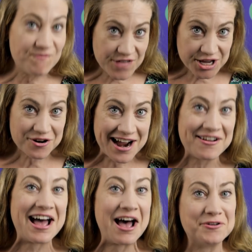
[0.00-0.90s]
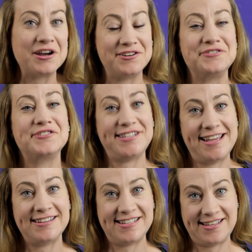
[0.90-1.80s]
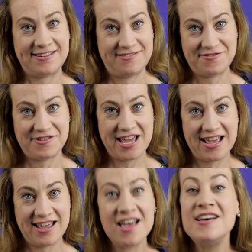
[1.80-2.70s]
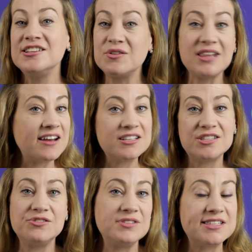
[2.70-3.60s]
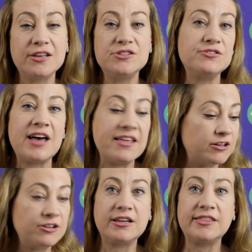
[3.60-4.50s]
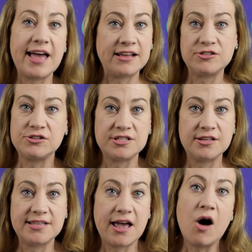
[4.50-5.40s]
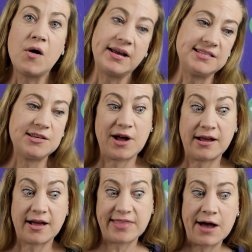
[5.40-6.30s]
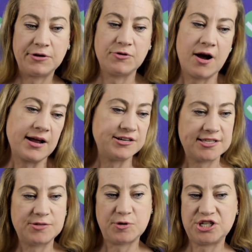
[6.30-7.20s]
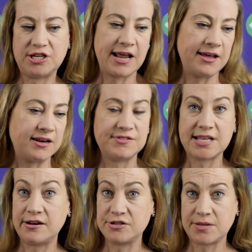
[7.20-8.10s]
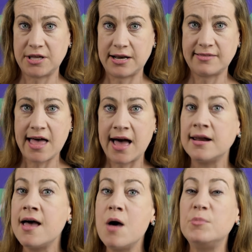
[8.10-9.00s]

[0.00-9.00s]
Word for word: figure out how to understand it. Okay, so a lot of students, they'll do that. They'll look at the answers and they'll say, oh, I can see why I got that one wrong. I just switched a negative sign or something like that.